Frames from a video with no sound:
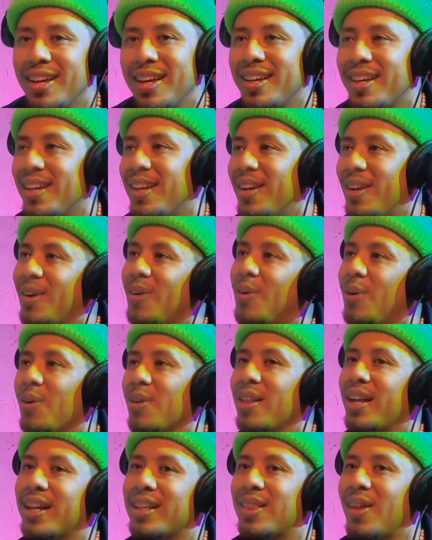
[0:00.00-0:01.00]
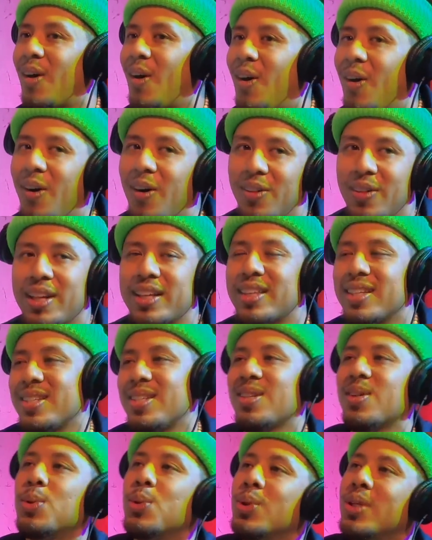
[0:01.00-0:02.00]
you know, or like the
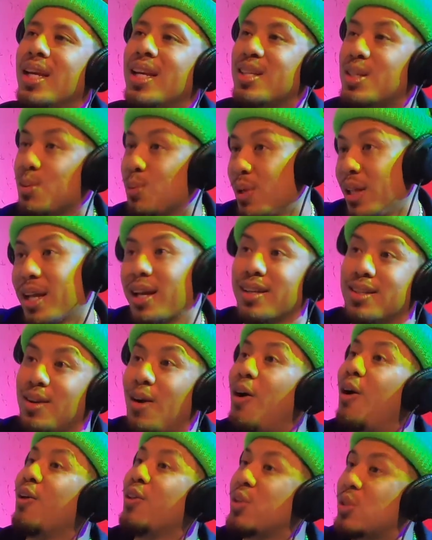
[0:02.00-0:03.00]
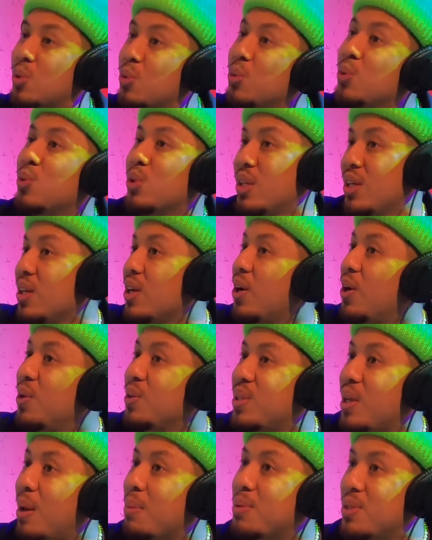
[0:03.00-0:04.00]
school dances where like it's all the schools can go
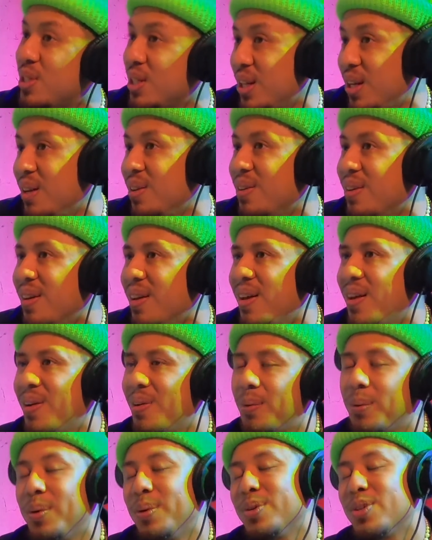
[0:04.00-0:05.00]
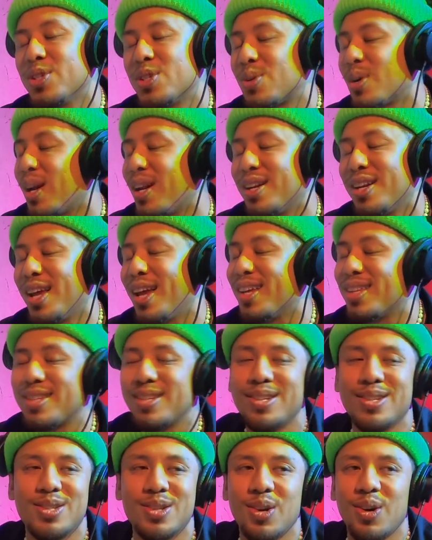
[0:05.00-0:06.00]
type shit. We would just try to dance in
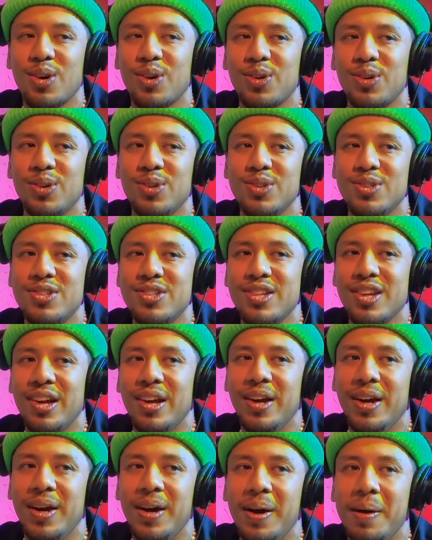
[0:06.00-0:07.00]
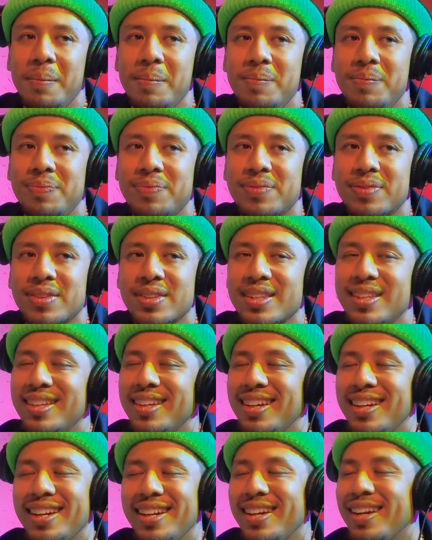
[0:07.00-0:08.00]
the circles.
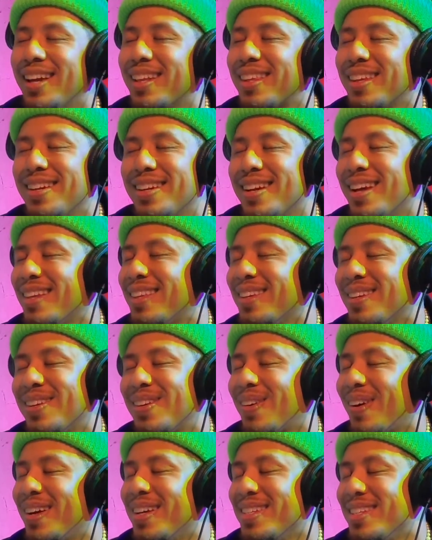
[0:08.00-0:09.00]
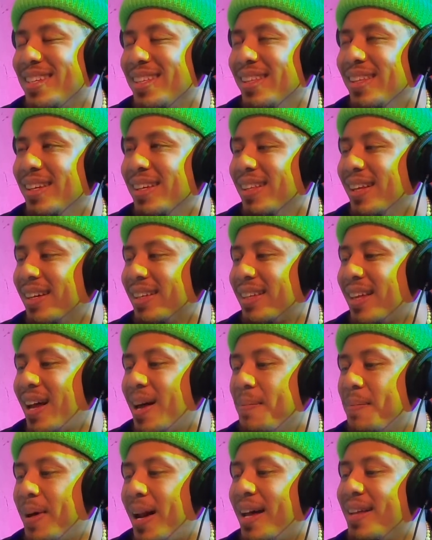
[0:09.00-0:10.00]
Nothing crazy lit like
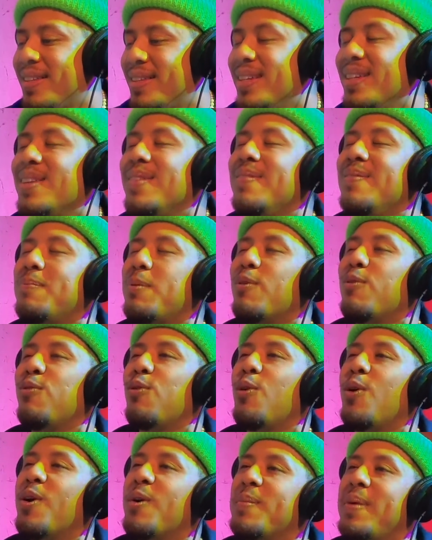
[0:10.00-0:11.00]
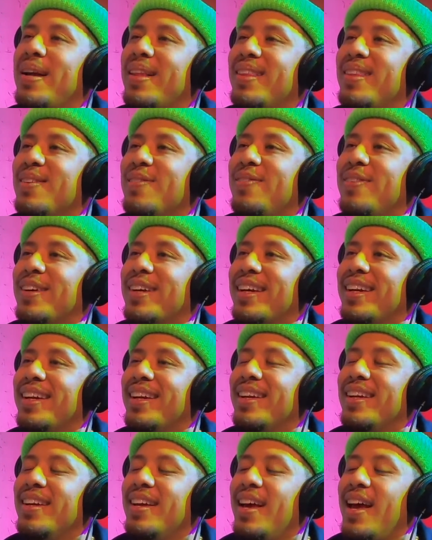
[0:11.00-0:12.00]
that. But I did perform at
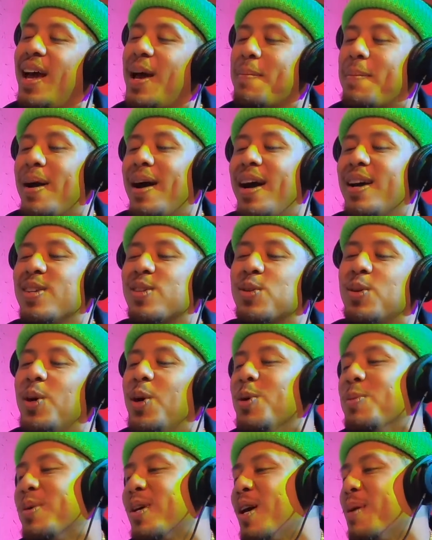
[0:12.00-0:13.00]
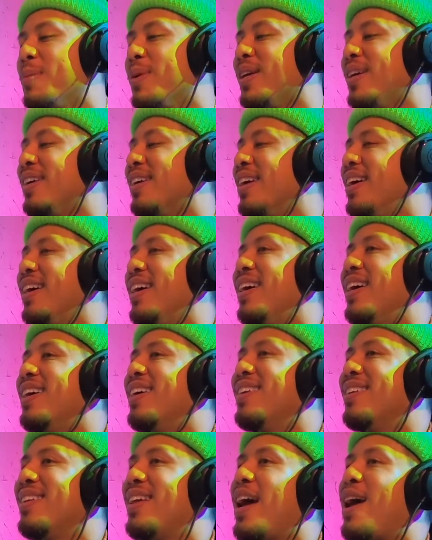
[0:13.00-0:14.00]
my high school homecoming
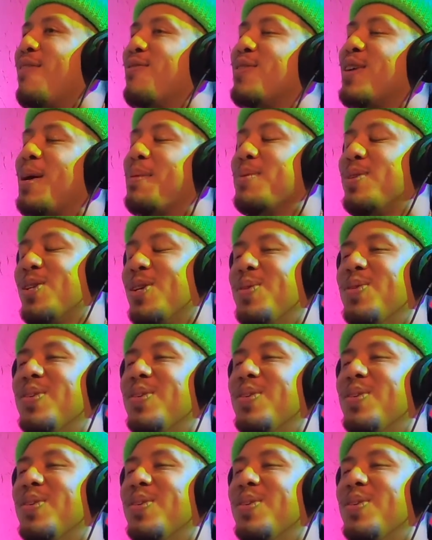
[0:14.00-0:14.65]
halftime show.